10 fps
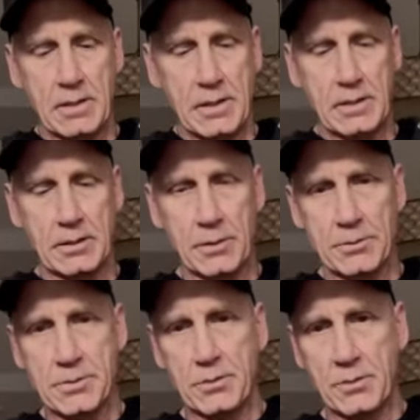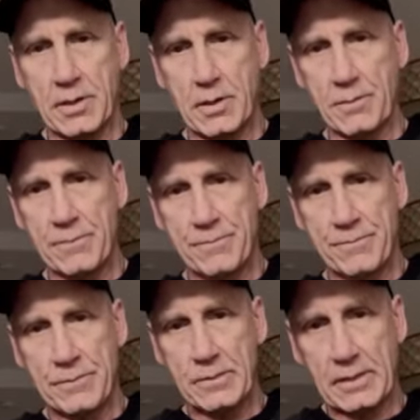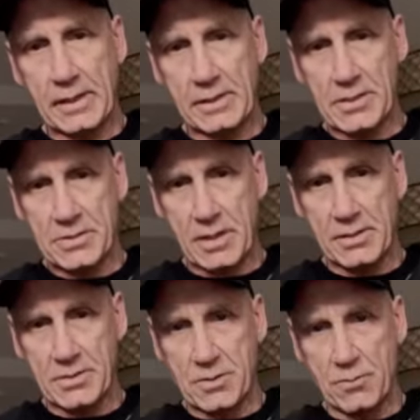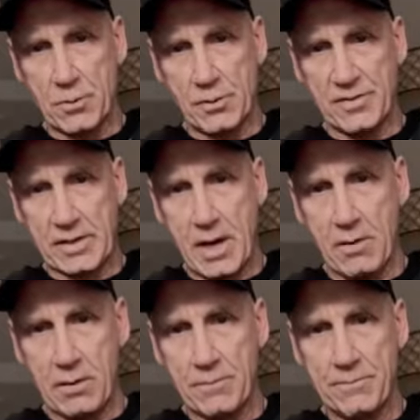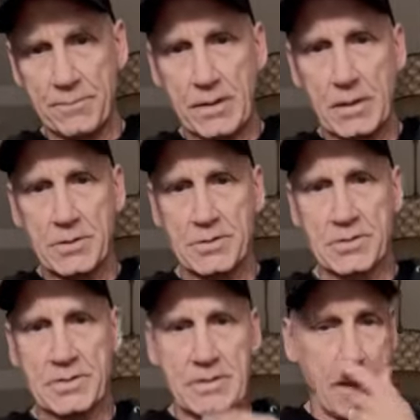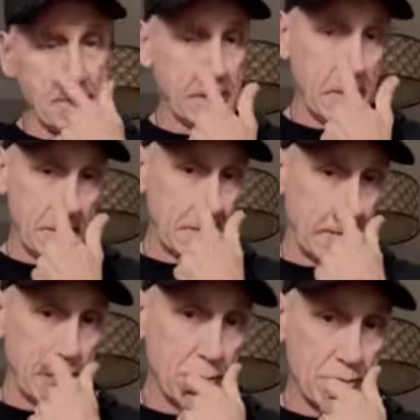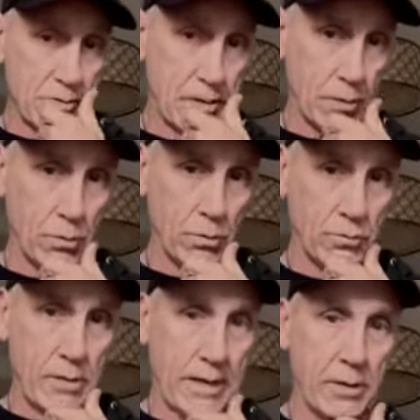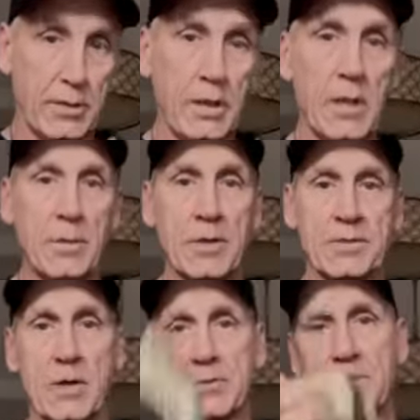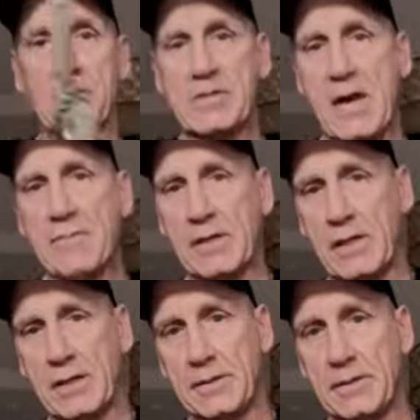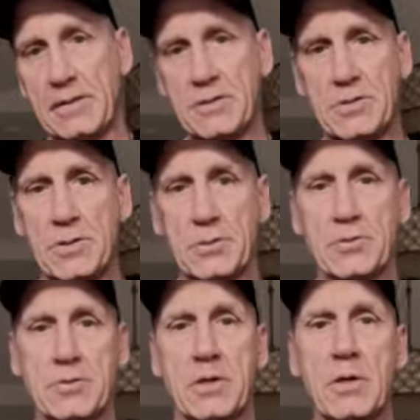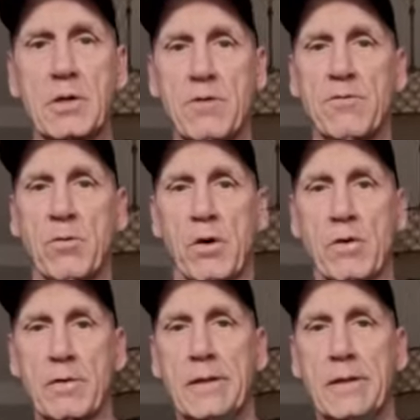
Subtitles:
It loads through here, like this gun is a Ruger Vaquero. This is the type of gun that I use to get a world record, but it's also the type of gun that's used for,